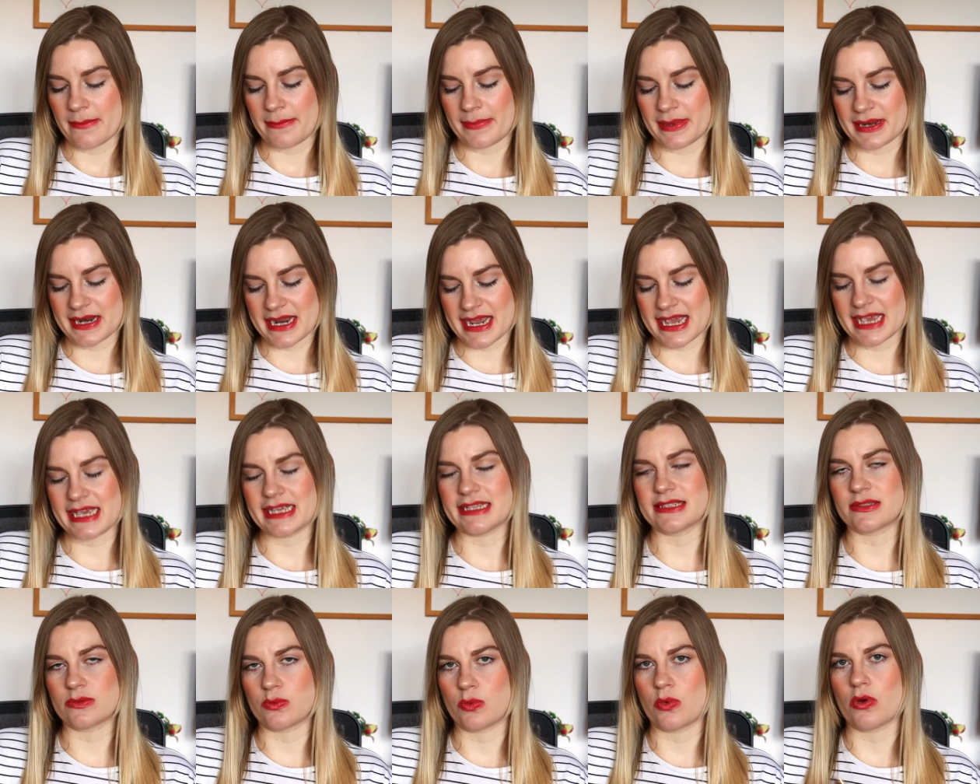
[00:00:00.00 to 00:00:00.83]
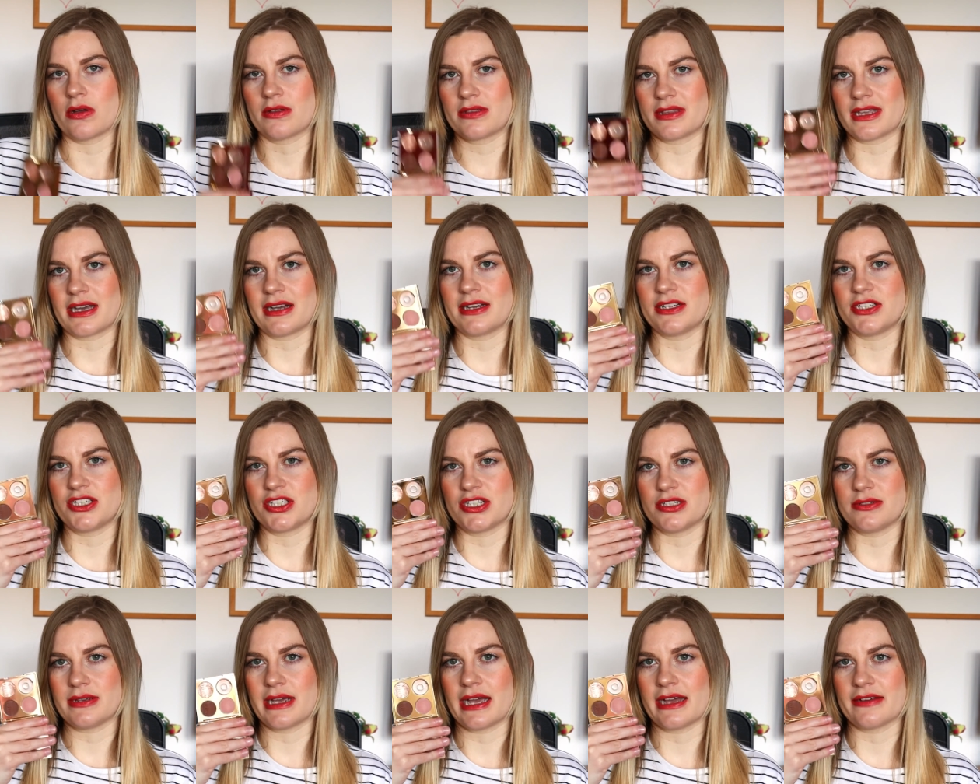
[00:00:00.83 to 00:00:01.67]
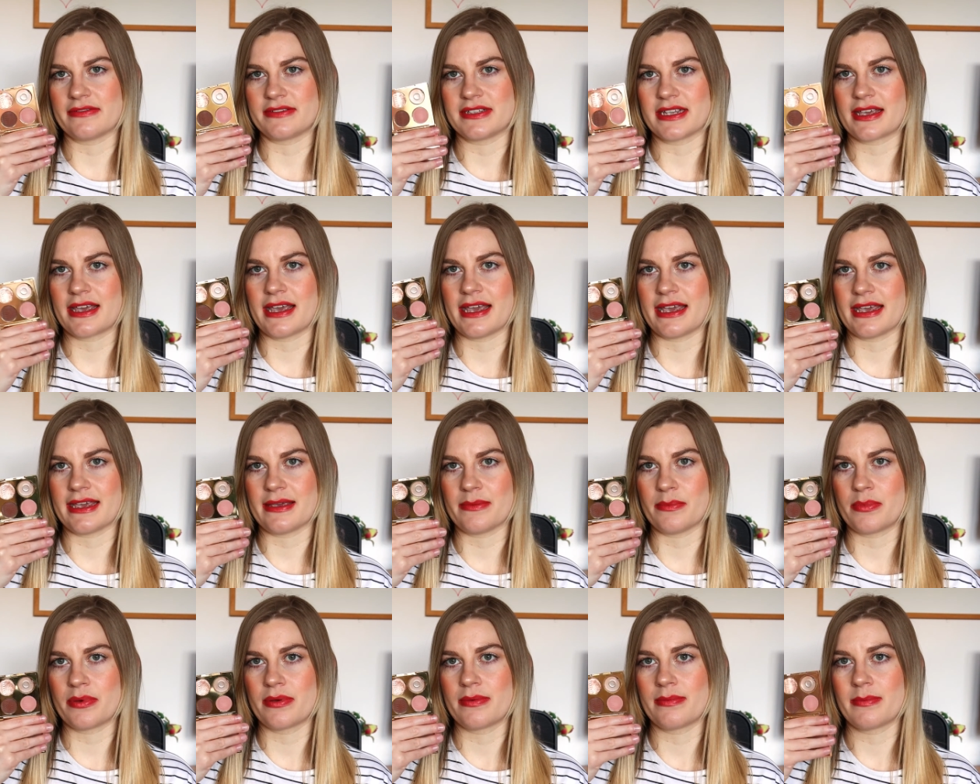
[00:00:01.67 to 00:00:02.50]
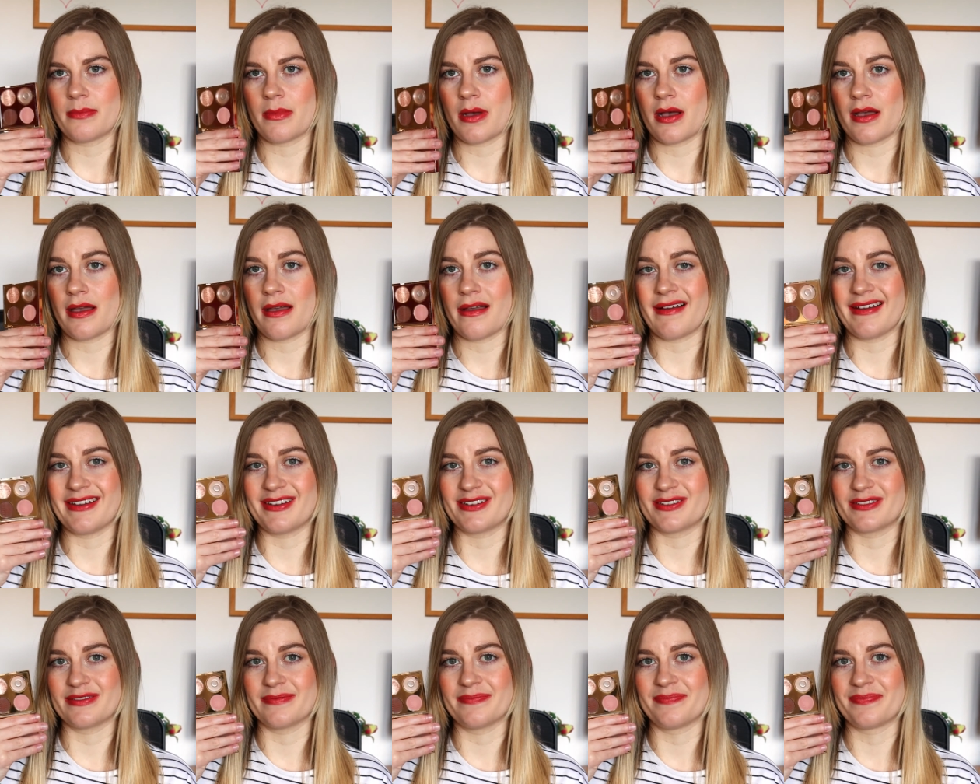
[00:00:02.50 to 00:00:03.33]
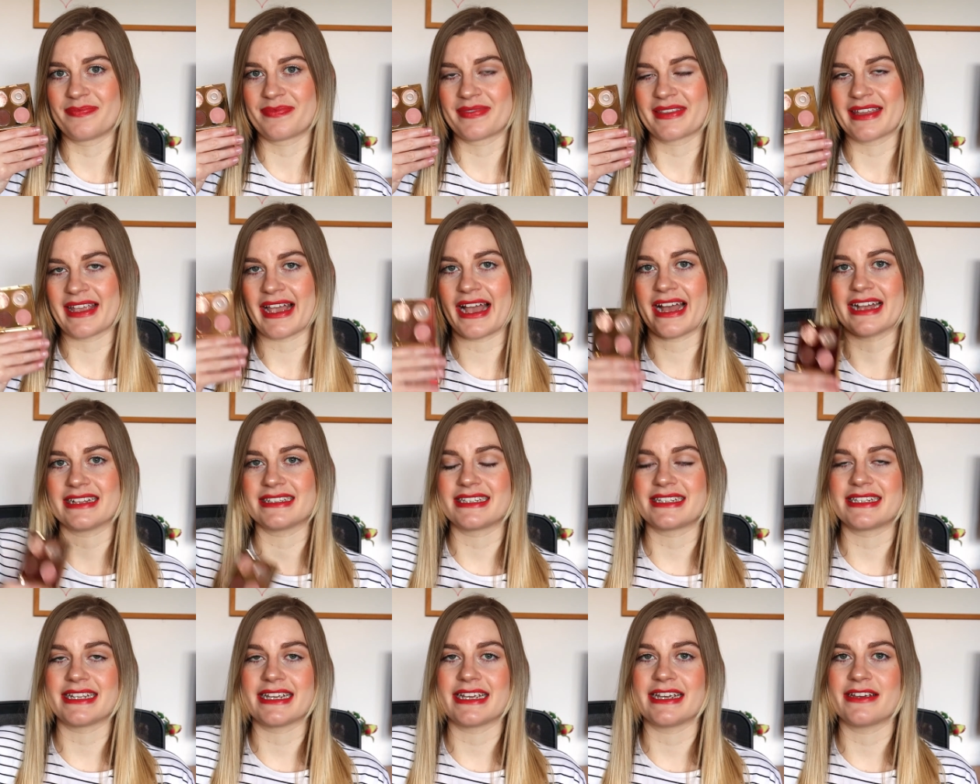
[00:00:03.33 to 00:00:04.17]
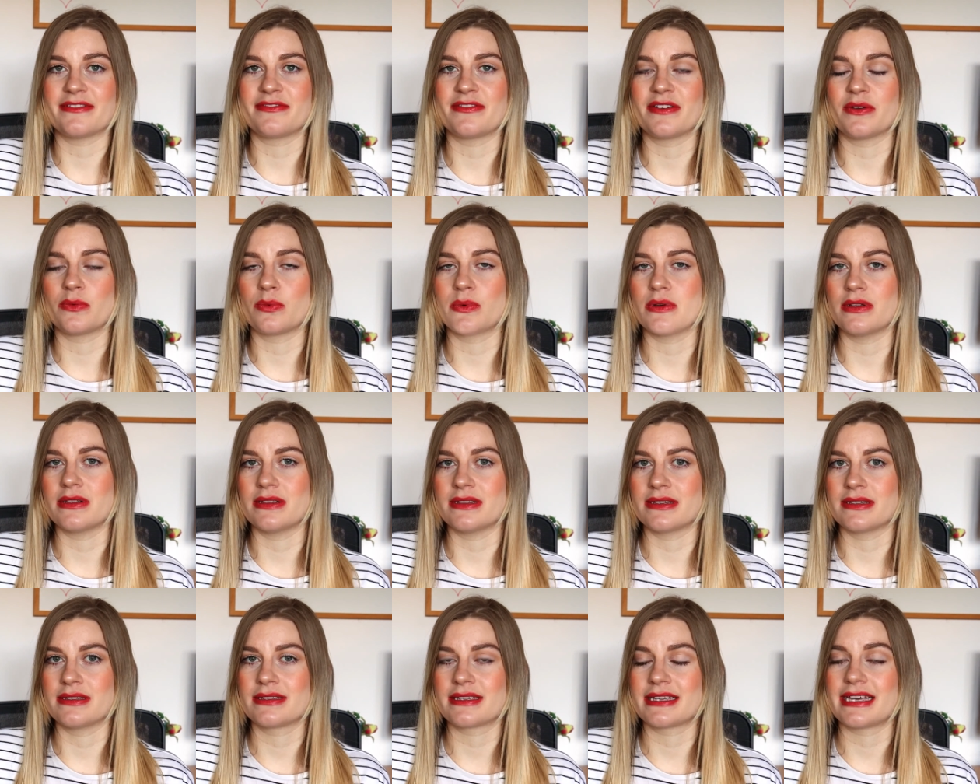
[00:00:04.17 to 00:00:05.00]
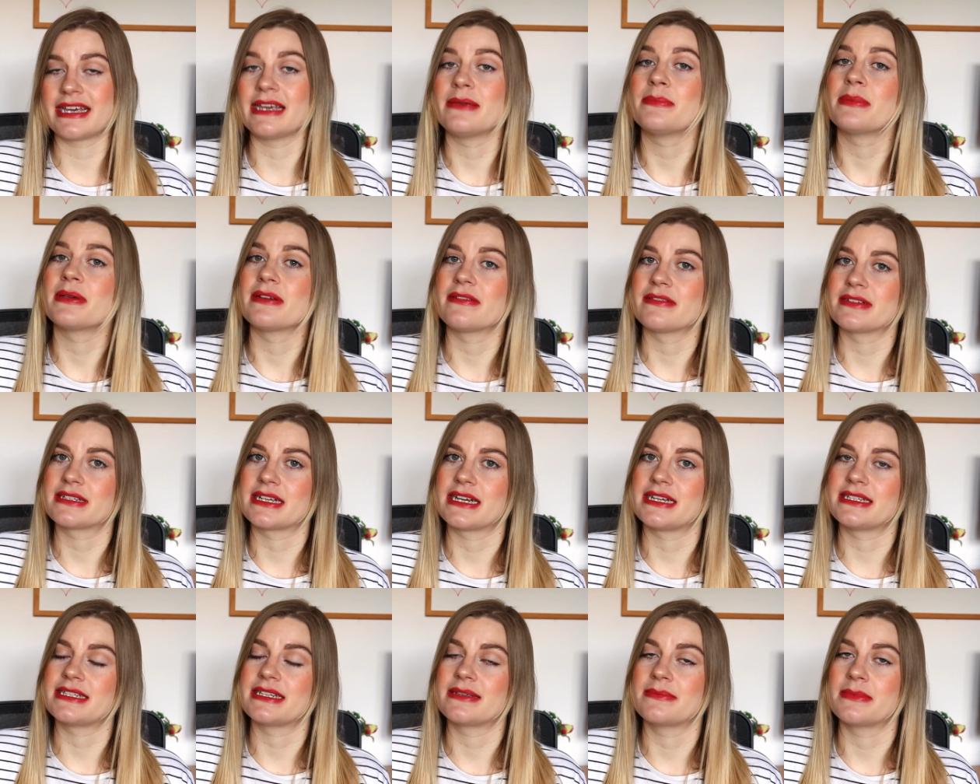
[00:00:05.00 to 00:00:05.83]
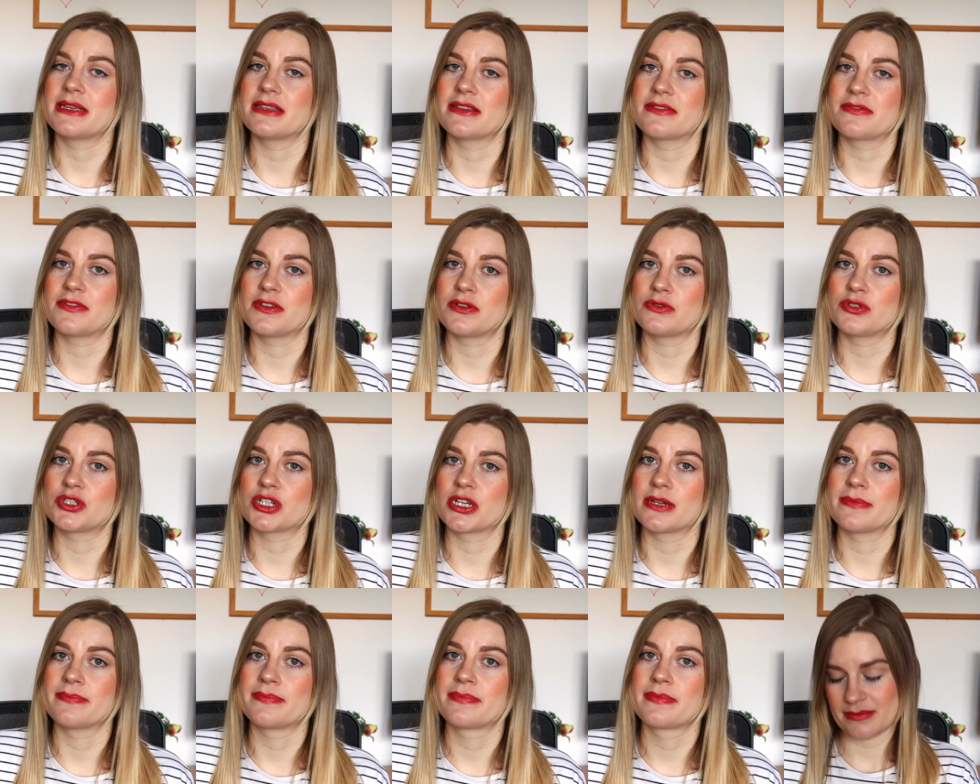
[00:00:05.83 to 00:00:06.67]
But it is one that I do have to keep my eye on and see if it will keep irritating me in the future.